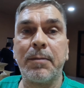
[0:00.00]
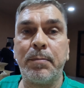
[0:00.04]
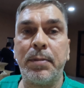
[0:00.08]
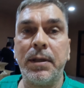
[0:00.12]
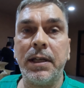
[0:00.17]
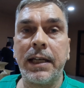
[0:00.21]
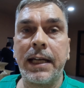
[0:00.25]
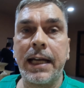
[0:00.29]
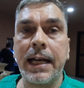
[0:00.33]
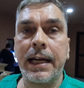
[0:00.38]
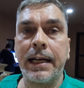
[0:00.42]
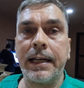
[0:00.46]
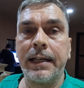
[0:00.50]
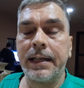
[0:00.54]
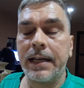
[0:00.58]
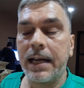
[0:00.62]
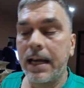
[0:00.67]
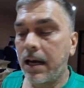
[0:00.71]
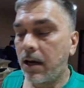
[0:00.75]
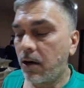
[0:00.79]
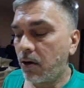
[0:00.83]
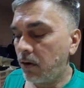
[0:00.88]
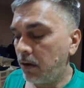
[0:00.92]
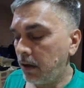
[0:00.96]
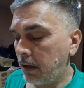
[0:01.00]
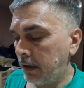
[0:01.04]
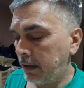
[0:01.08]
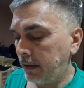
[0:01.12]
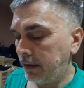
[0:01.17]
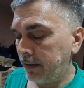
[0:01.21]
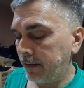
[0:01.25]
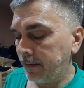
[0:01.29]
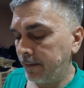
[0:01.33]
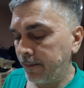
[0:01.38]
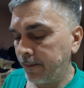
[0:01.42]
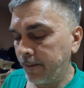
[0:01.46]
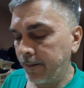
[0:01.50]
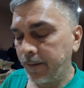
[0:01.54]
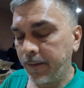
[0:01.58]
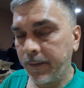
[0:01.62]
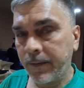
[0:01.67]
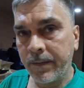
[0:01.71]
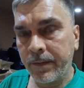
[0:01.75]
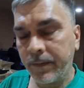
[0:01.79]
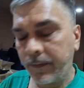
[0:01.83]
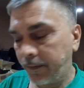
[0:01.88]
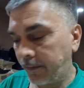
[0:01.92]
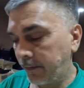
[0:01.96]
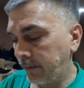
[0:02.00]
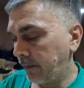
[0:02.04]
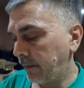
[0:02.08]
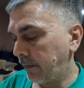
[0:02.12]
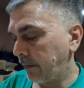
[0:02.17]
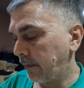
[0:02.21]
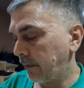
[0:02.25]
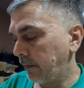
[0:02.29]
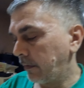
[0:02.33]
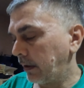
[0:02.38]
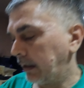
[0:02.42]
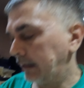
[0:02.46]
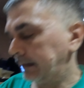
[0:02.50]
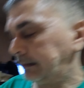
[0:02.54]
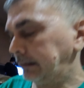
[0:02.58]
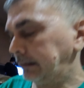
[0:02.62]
So right away, it looks